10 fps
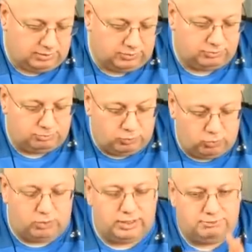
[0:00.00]
There's
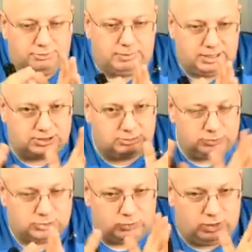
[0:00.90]
more information
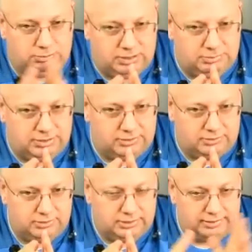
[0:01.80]
per square millimeter.